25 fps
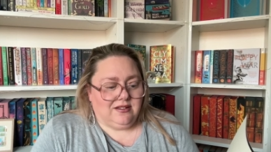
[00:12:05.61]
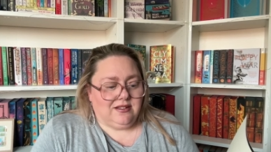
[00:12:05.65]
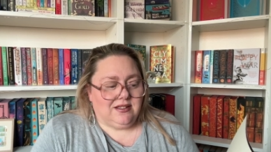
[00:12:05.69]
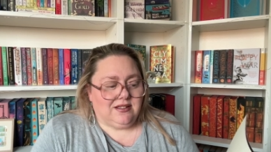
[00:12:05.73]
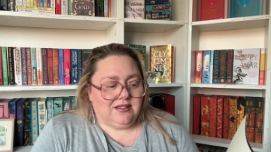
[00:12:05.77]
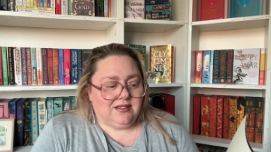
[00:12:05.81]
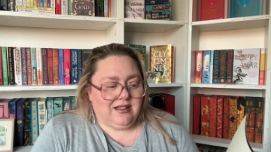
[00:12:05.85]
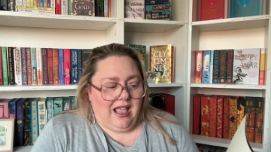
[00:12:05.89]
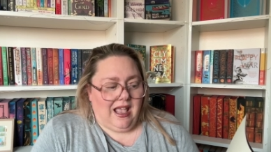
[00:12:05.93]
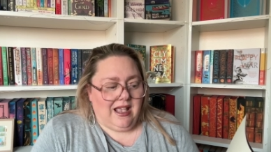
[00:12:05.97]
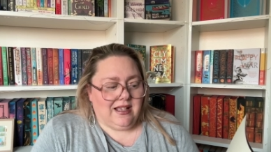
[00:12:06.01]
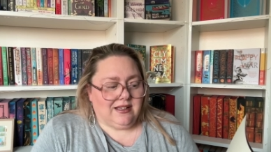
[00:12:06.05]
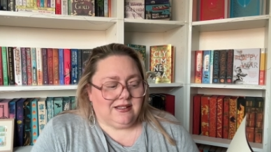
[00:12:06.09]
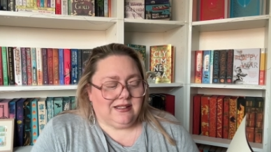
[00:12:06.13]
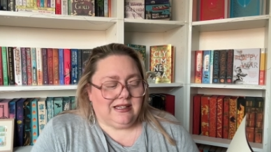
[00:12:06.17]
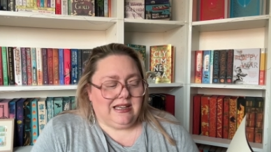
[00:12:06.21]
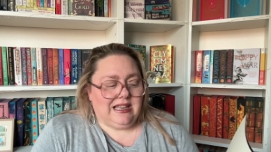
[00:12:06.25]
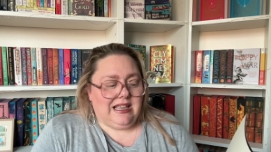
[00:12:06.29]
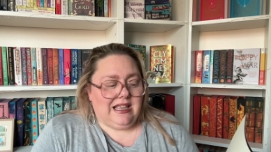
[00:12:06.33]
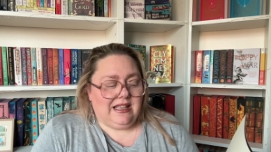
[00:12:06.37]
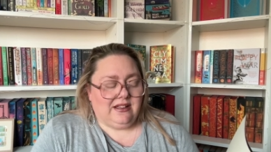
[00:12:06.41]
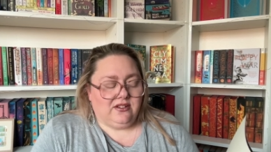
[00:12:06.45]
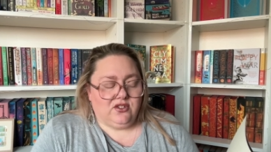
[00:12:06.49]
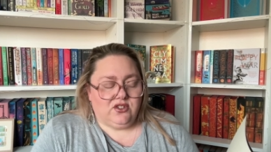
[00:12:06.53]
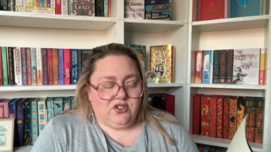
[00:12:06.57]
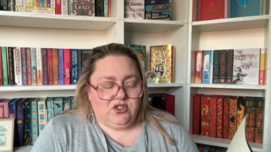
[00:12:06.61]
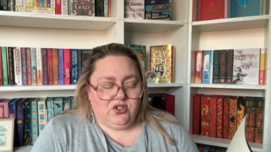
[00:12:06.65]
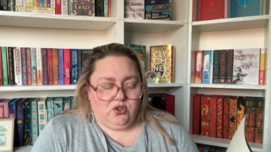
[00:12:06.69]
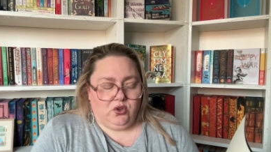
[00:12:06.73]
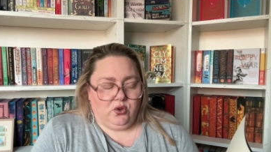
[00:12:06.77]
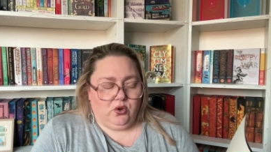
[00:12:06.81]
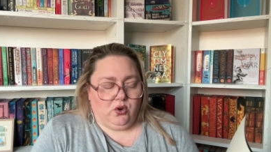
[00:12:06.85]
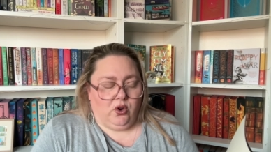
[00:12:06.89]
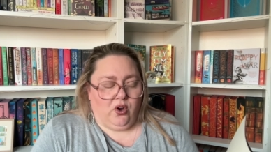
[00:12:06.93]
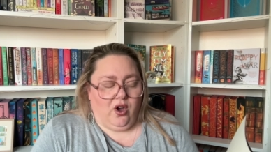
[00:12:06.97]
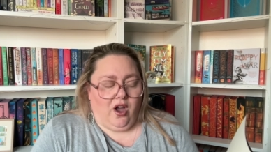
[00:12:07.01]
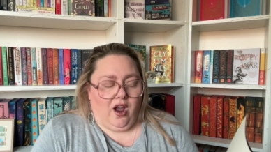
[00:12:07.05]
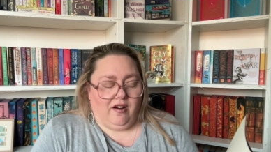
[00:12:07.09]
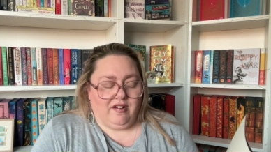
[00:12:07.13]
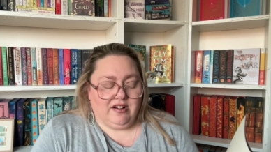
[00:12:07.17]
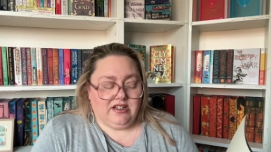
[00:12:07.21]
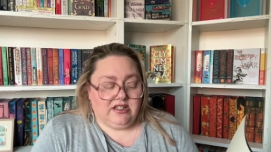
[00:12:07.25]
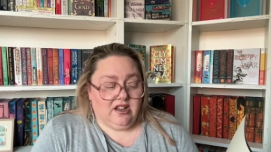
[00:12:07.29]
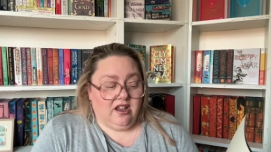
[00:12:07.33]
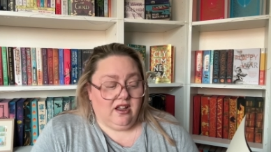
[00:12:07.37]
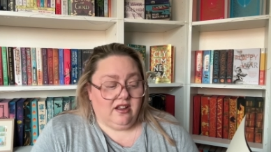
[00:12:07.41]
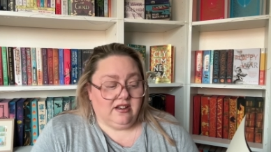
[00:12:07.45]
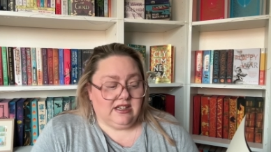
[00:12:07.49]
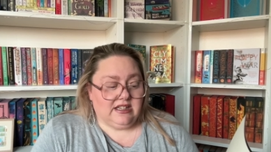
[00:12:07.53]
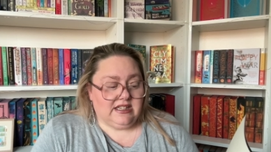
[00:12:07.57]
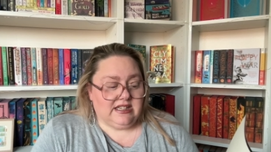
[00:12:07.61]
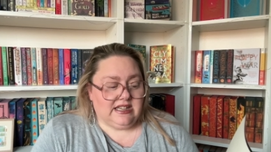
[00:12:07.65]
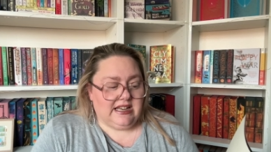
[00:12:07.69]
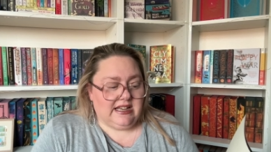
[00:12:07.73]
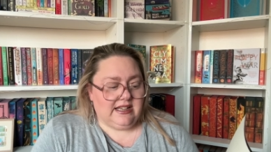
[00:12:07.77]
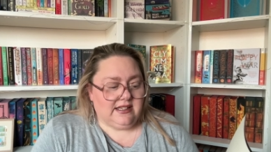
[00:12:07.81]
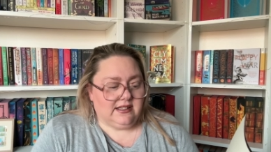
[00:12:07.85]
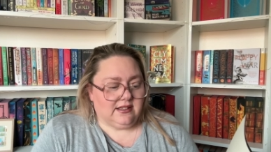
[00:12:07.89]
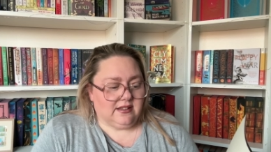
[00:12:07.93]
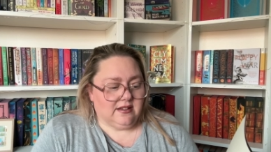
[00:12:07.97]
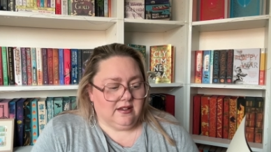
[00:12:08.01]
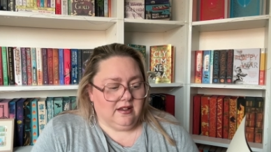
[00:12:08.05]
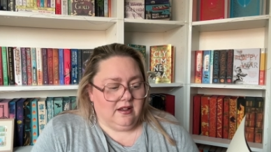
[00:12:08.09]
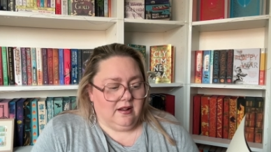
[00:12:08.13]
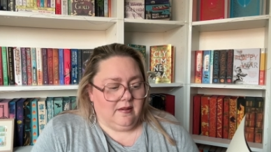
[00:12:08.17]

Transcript: scarcely ensure our eternities.